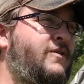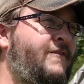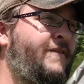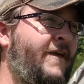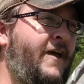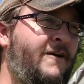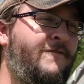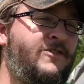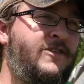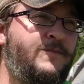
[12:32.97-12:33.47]

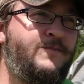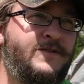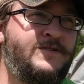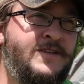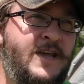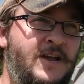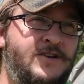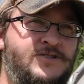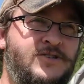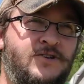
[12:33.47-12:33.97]
They have the
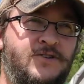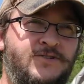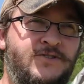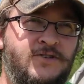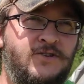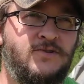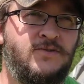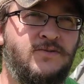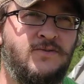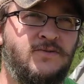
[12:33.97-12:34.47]
potential
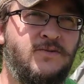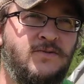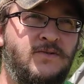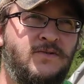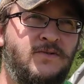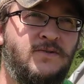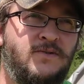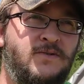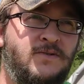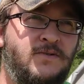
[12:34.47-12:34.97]
to
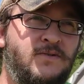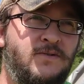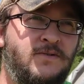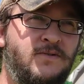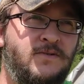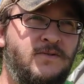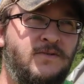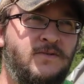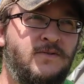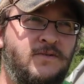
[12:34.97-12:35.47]

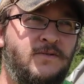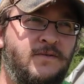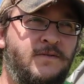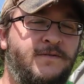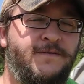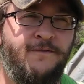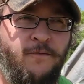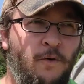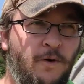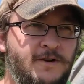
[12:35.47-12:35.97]

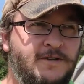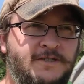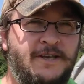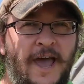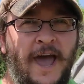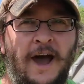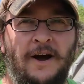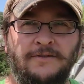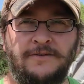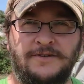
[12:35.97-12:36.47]
force
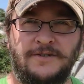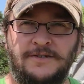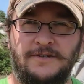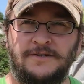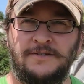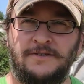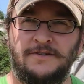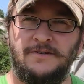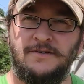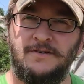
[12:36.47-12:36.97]
out
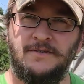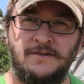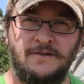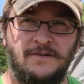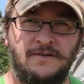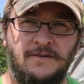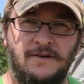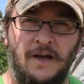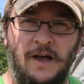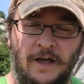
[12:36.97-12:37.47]

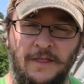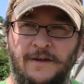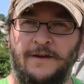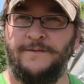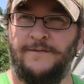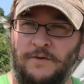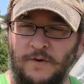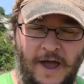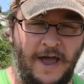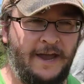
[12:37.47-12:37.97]
other
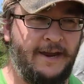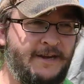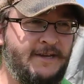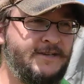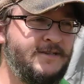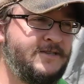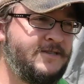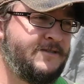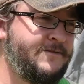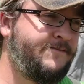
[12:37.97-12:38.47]

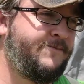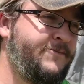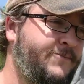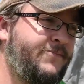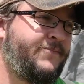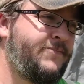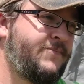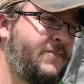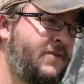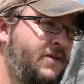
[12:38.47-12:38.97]
varieties,
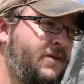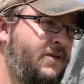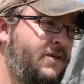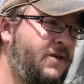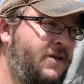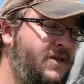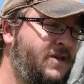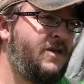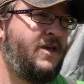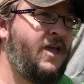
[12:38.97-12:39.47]

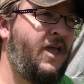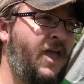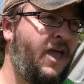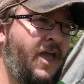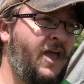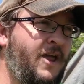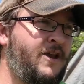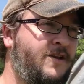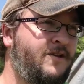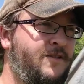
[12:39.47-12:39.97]

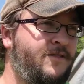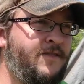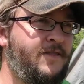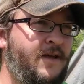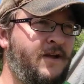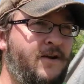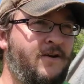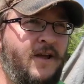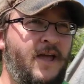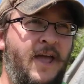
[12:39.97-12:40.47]
and
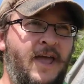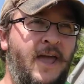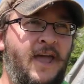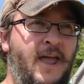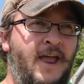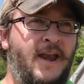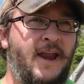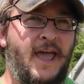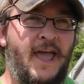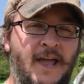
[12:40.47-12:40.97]
they're
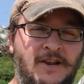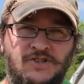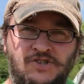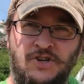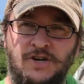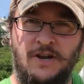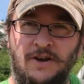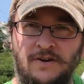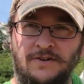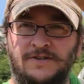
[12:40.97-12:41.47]
an
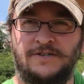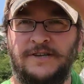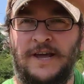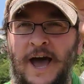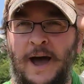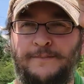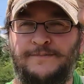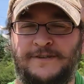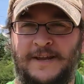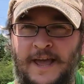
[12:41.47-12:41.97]
engineered
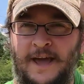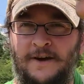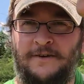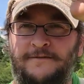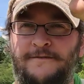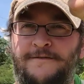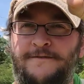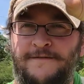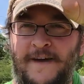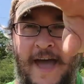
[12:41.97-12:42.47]

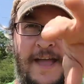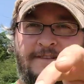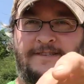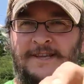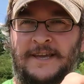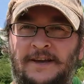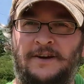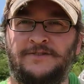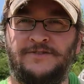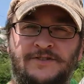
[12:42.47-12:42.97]
top-down
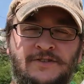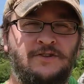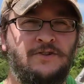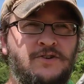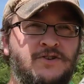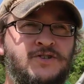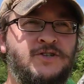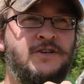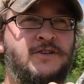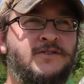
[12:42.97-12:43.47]
fat-tailed
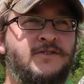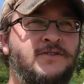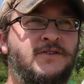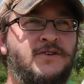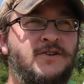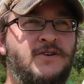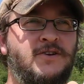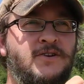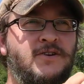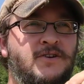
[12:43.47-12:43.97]
solution,
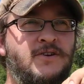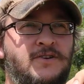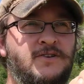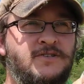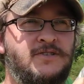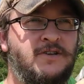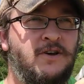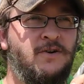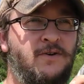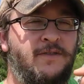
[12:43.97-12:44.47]

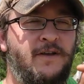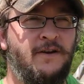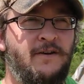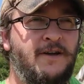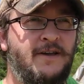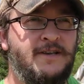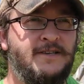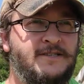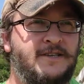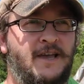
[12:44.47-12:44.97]
so there
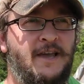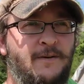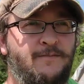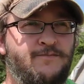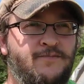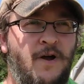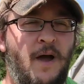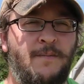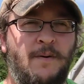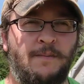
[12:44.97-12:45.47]
is a
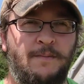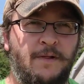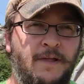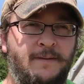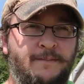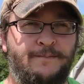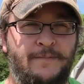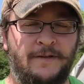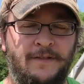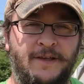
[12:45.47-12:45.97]

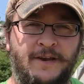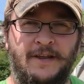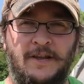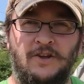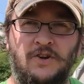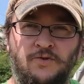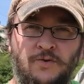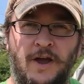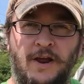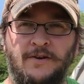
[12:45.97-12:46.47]
probability
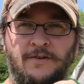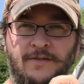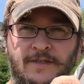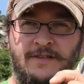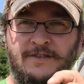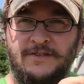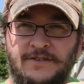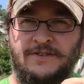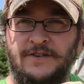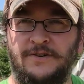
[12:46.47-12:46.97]
greater
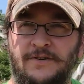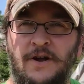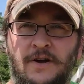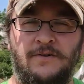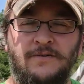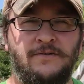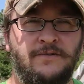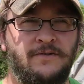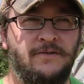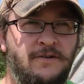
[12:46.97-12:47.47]
than
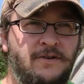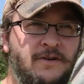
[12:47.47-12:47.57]
0